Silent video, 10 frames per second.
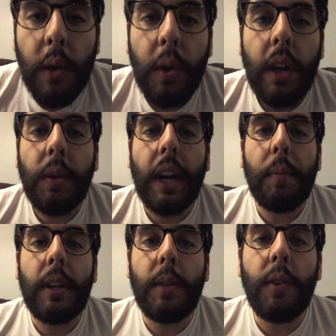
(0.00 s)
where I
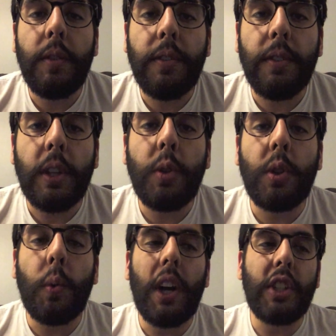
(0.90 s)
recommend a movie for you
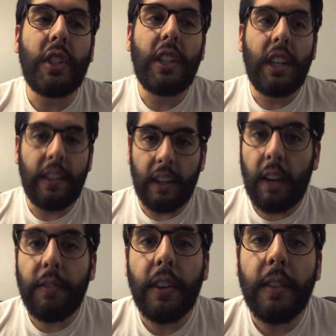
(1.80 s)
to watch in the
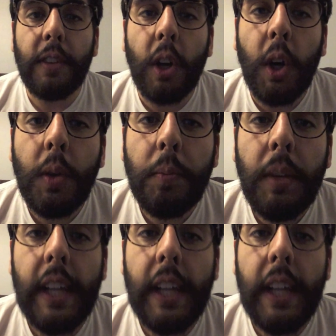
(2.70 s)
comfort of your home,